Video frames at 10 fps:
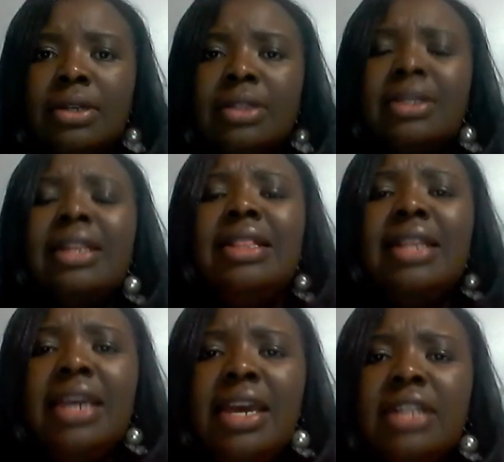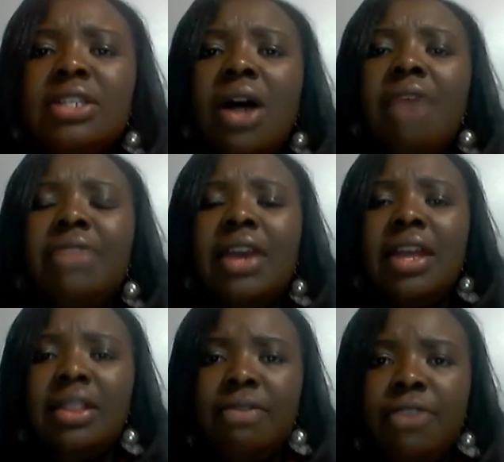the needs of the
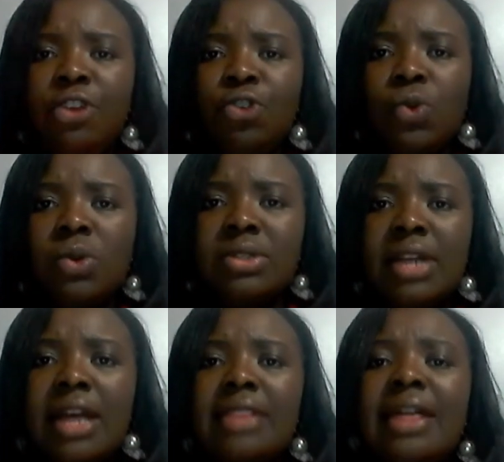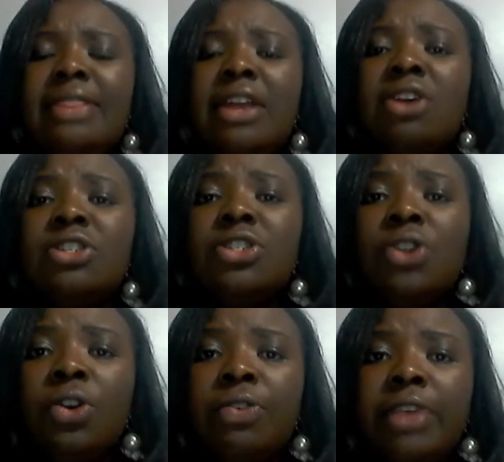individuals that they are
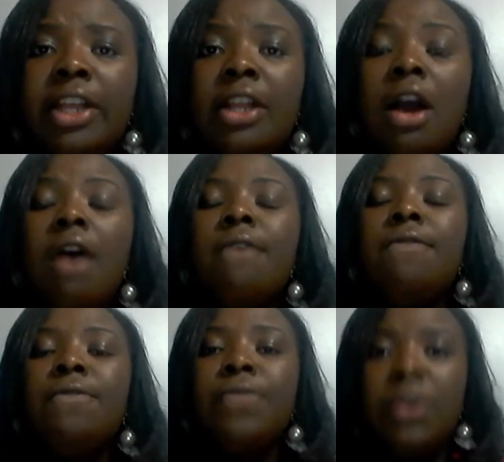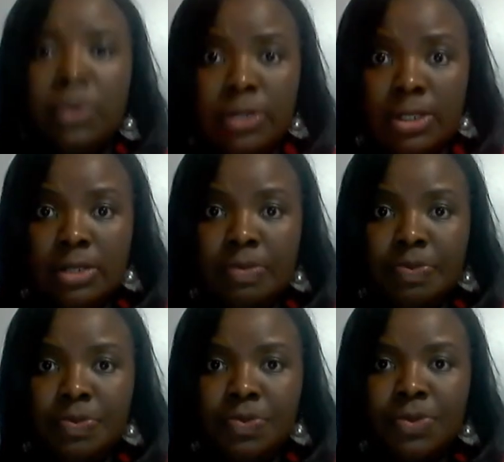serving first.
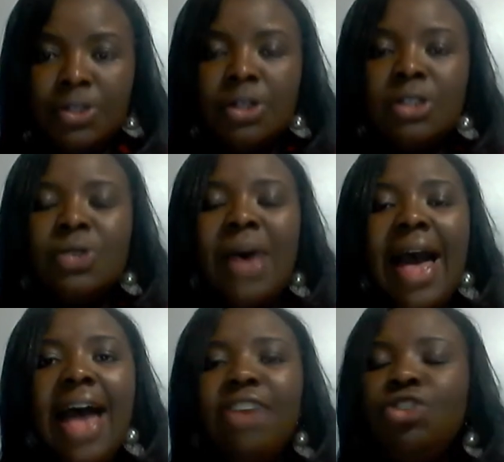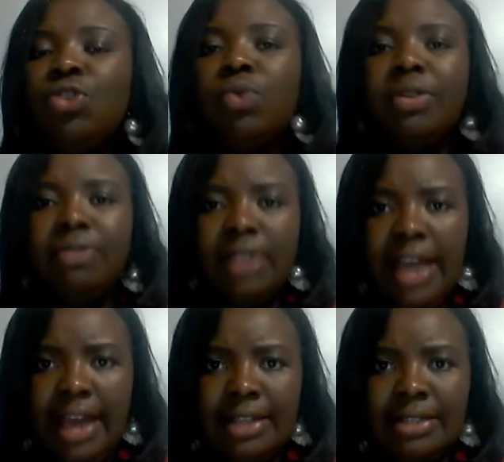So as you
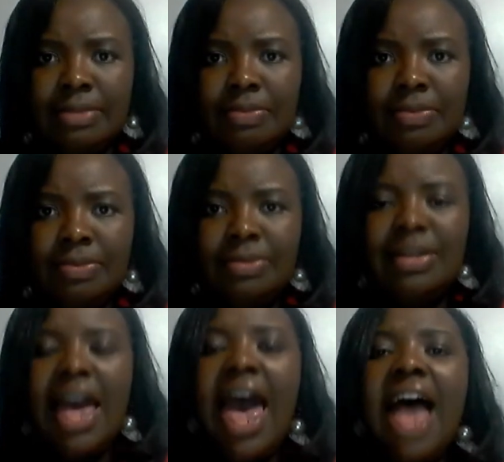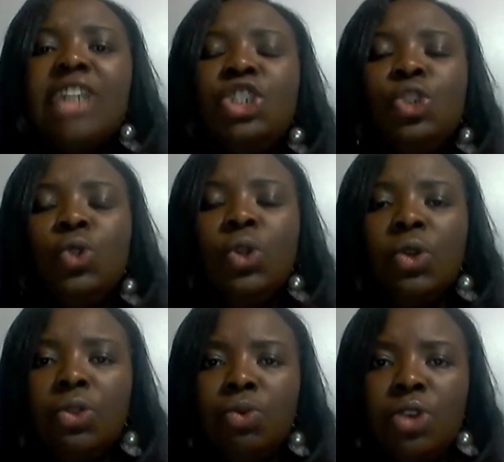reflect, as you
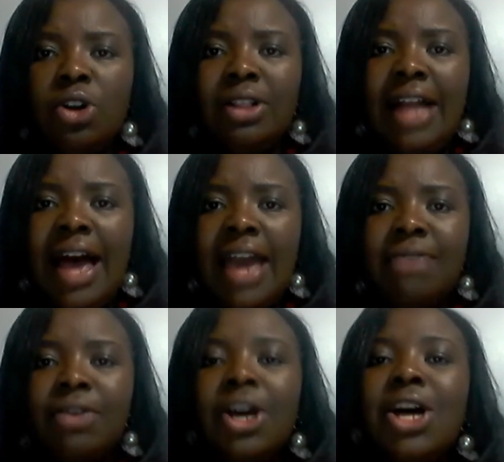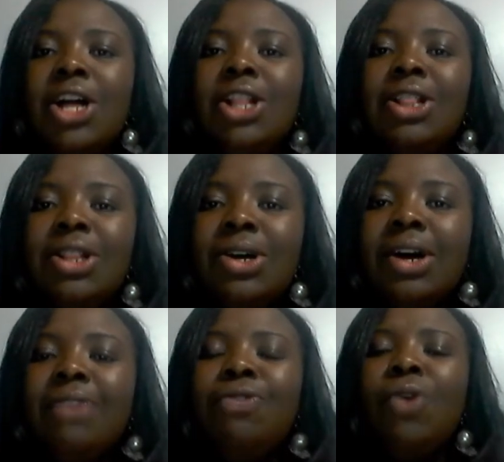look through your life,
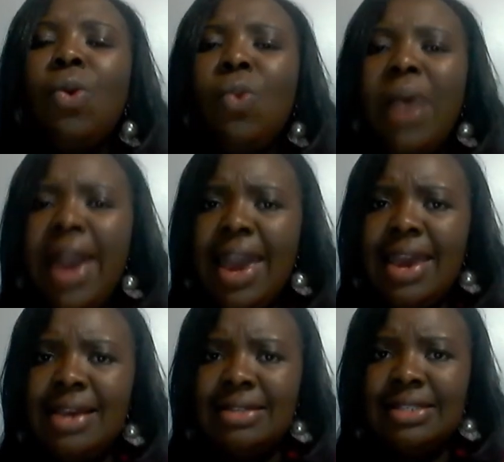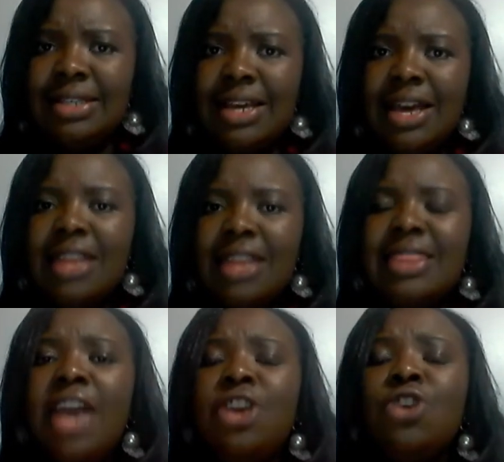look for ways
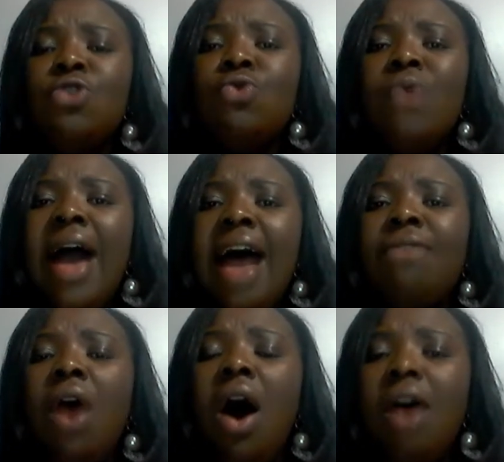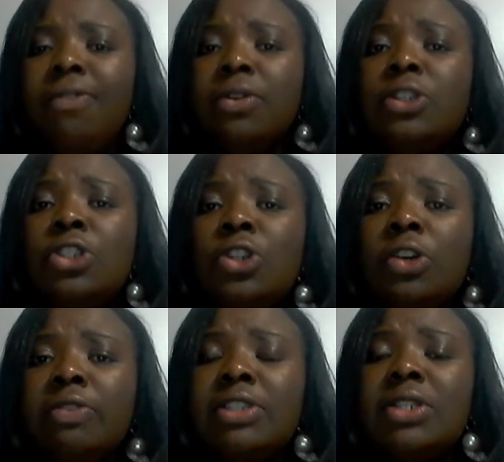that you have offered
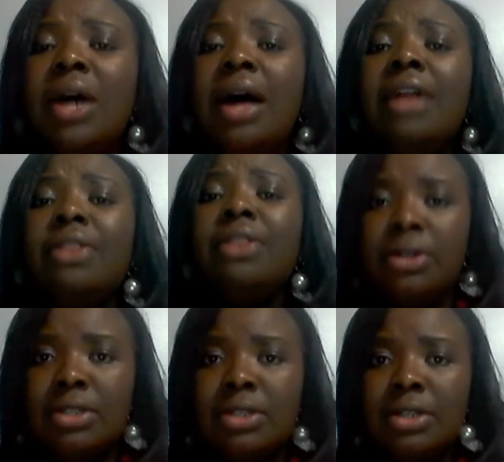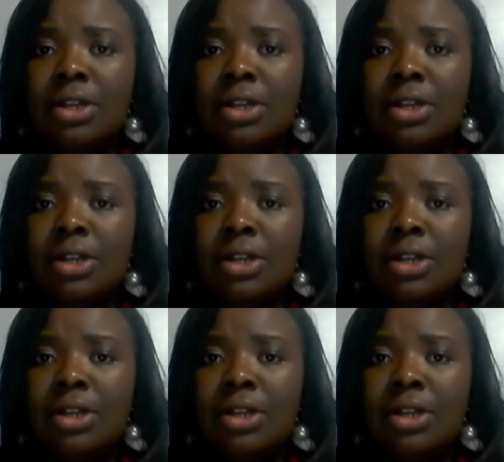service to others.